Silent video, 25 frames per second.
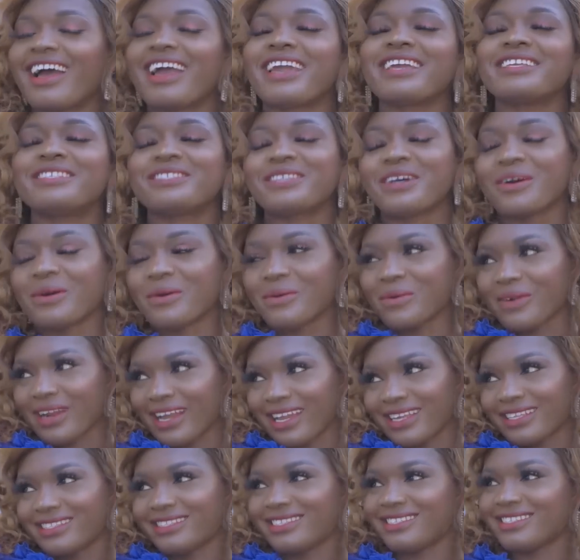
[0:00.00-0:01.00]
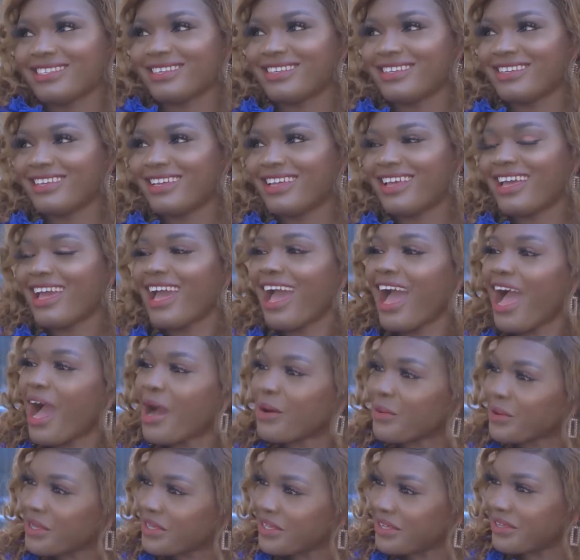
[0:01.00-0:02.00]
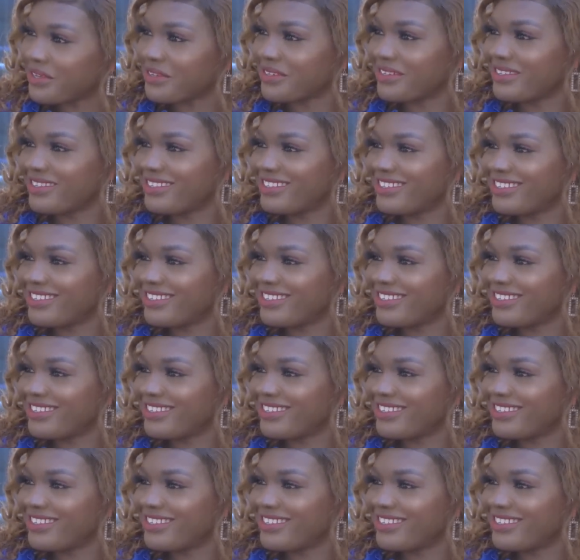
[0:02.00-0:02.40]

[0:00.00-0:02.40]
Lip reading: It's all right. How are you?